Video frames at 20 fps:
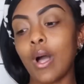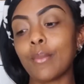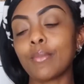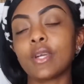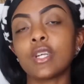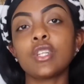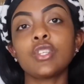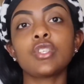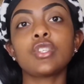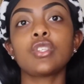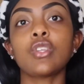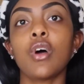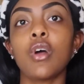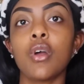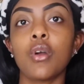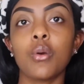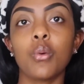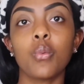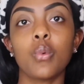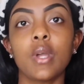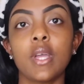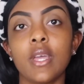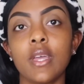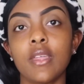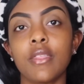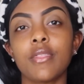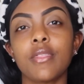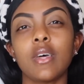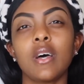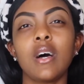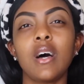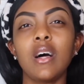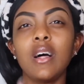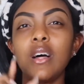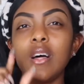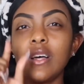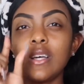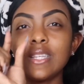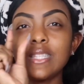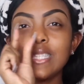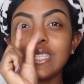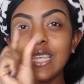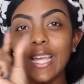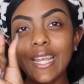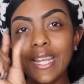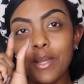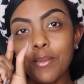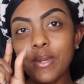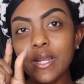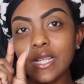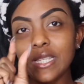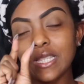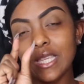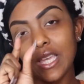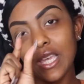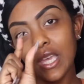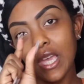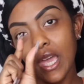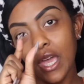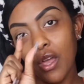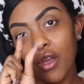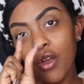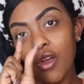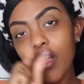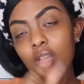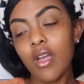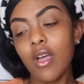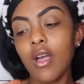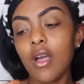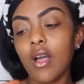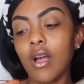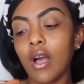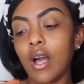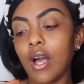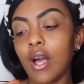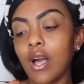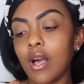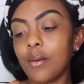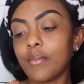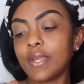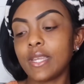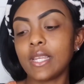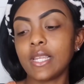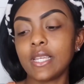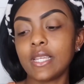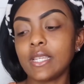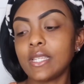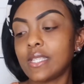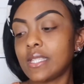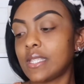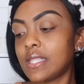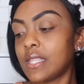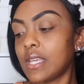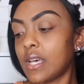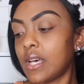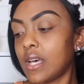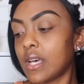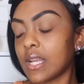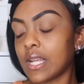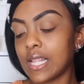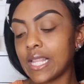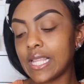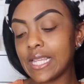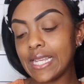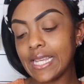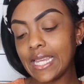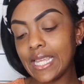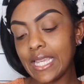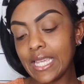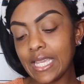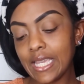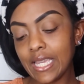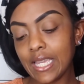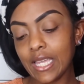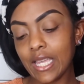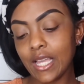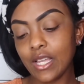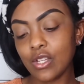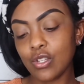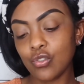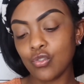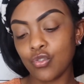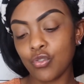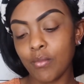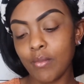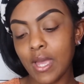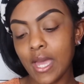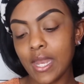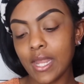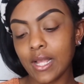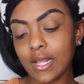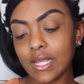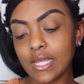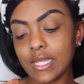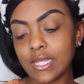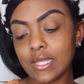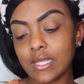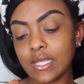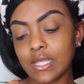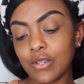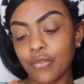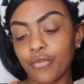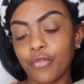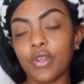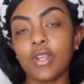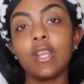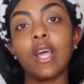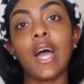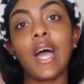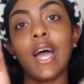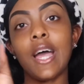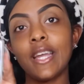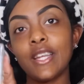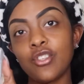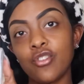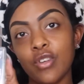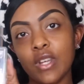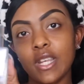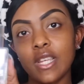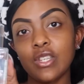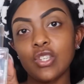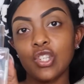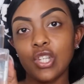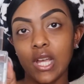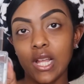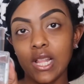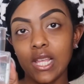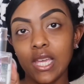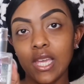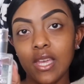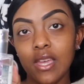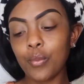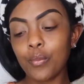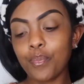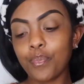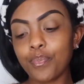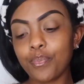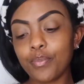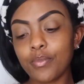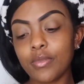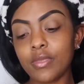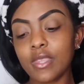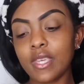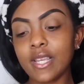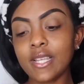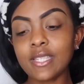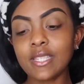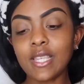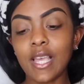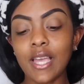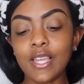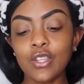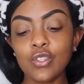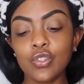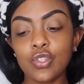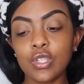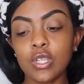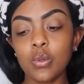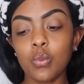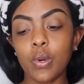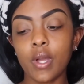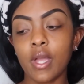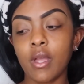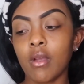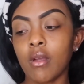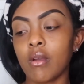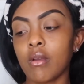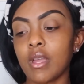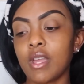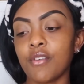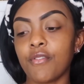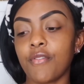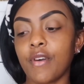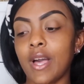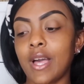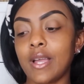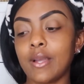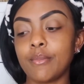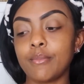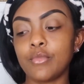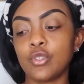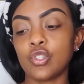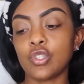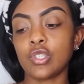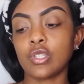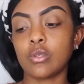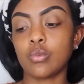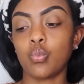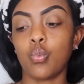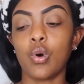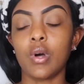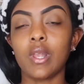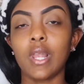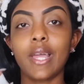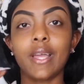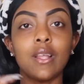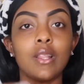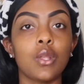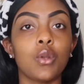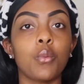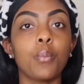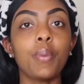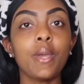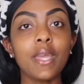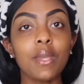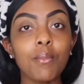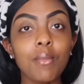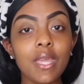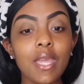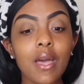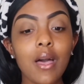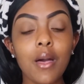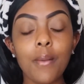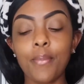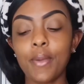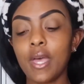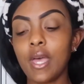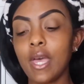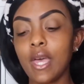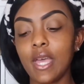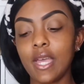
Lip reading: I'm gonna start with a tiny bit of skincare. It is the Clinique Dramatically Different Hydrating Jelly. This I usually wear if I'm just want like a little pick-me-up.